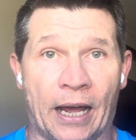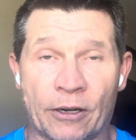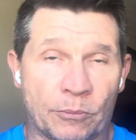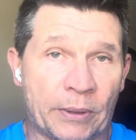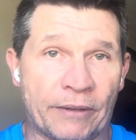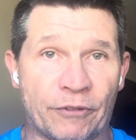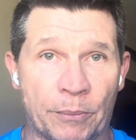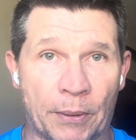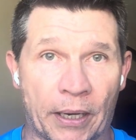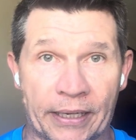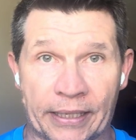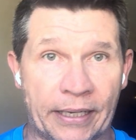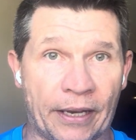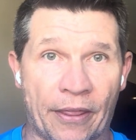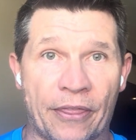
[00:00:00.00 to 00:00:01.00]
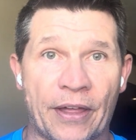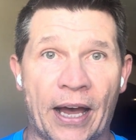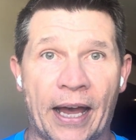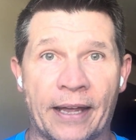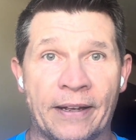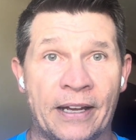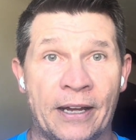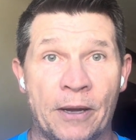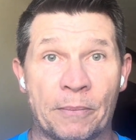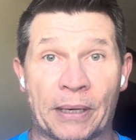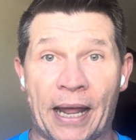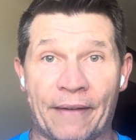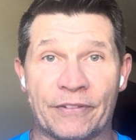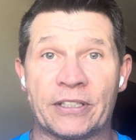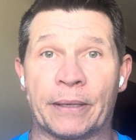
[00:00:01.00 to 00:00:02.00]
play football, I didn't get hit in the thigh, but I
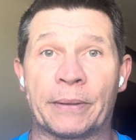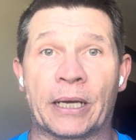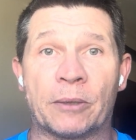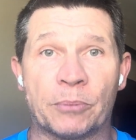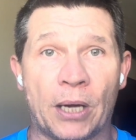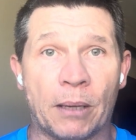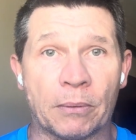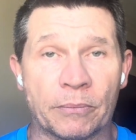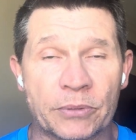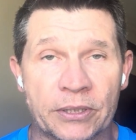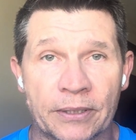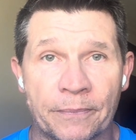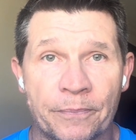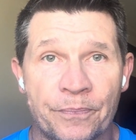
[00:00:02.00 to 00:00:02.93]
have the same kind of problems.